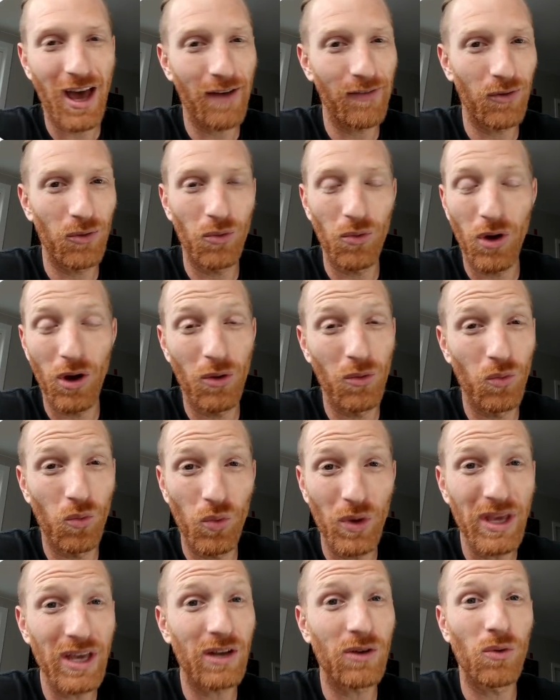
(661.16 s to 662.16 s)
have a
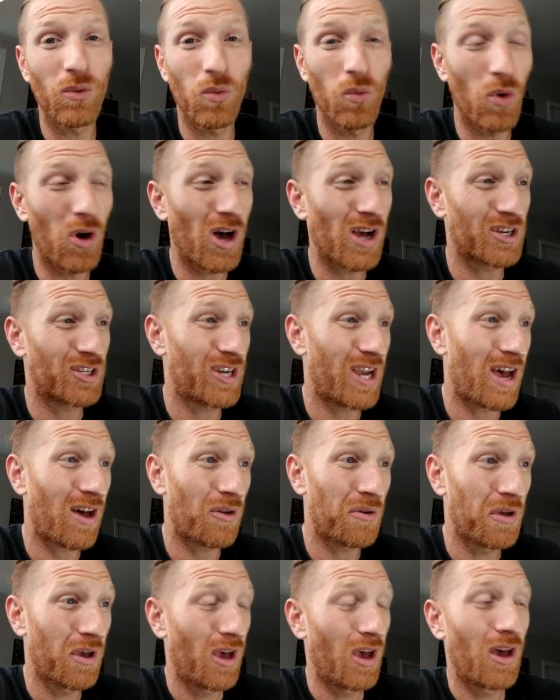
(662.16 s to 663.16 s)
week washout.